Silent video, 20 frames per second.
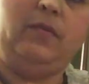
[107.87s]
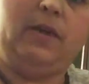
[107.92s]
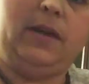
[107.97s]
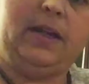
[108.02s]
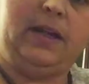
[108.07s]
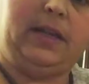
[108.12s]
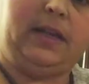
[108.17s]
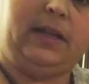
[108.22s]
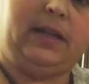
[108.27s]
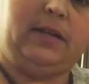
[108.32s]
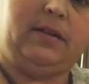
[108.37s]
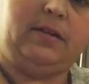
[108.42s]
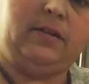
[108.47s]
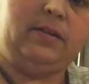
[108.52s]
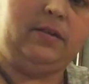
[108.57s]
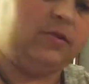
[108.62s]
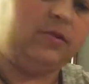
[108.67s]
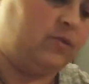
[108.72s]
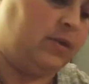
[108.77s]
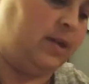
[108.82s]
Right
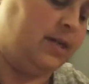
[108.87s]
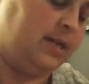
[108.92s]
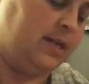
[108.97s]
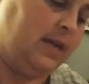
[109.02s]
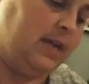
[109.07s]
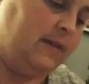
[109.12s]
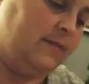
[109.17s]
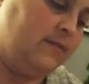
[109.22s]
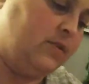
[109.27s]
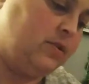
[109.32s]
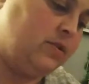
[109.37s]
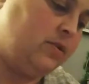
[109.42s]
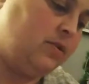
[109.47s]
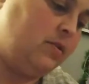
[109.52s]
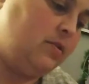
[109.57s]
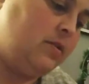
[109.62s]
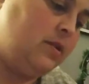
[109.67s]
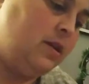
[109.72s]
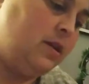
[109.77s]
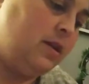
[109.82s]
here, dried
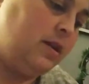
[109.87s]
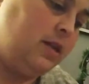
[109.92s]
lavender